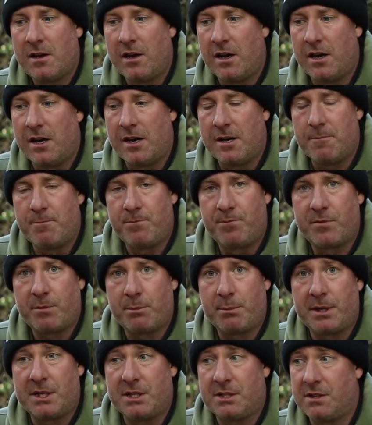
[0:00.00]

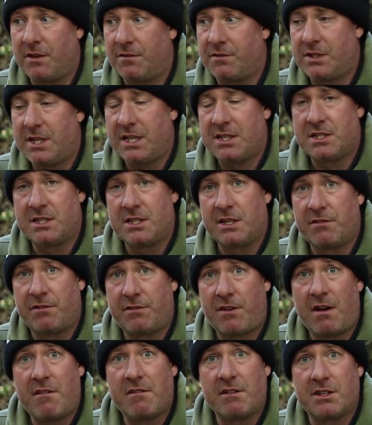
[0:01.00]
I've tested it
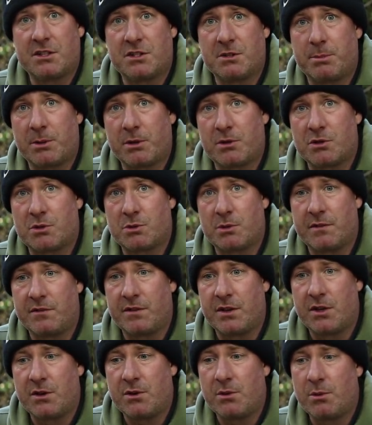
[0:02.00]
thoroughly, to be honest with
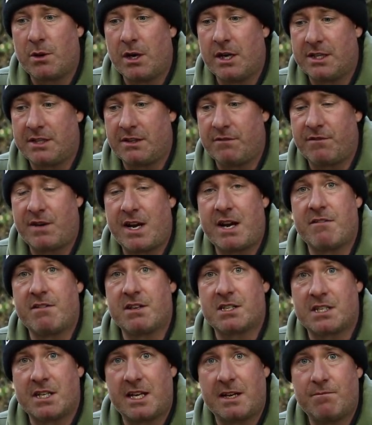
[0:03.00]
you, at
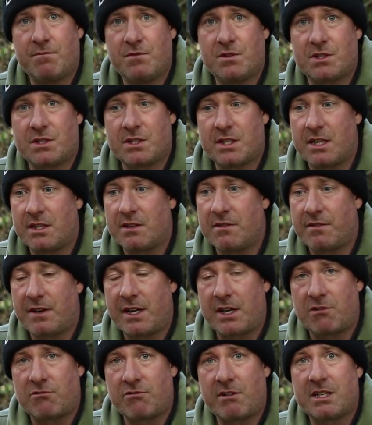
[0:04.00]
various lengths, and I've
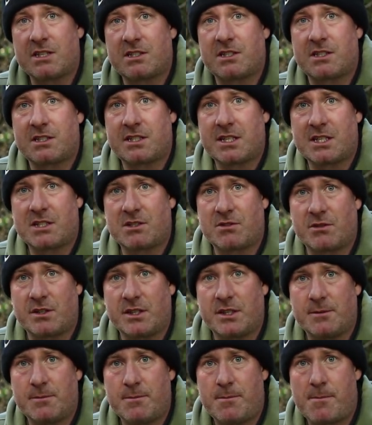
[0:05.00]
had great success on
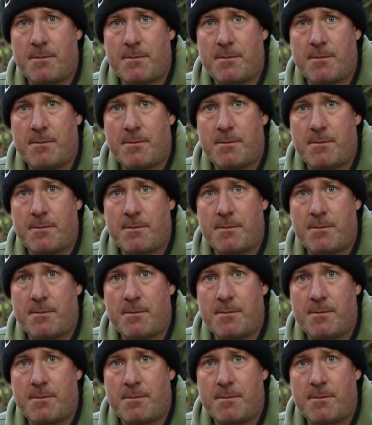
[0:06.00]
it.